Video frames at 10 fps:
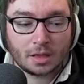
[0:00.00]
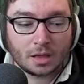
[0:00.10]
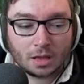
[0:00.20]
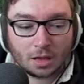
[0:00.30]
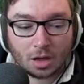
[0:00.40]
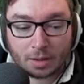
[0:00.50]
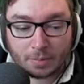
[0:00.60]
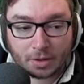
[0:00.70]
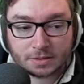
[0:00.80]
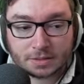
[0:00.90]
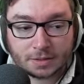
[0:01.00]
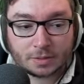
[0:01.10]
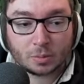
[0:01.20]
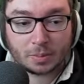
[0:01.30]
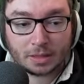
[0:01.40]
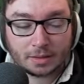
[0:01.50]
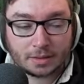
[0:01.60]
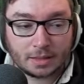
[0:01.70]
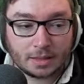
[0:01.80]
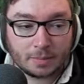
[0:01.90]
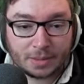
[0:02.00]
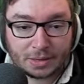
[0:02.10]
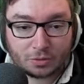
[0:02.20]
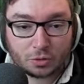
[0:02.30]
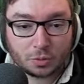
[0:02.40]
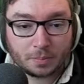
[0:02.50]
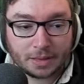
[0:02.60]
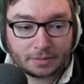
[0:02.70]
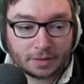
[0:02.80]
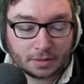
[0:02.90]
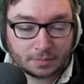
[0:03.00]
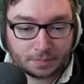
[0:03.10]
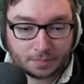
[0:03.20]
I personally think, will be the Imperial Mandate.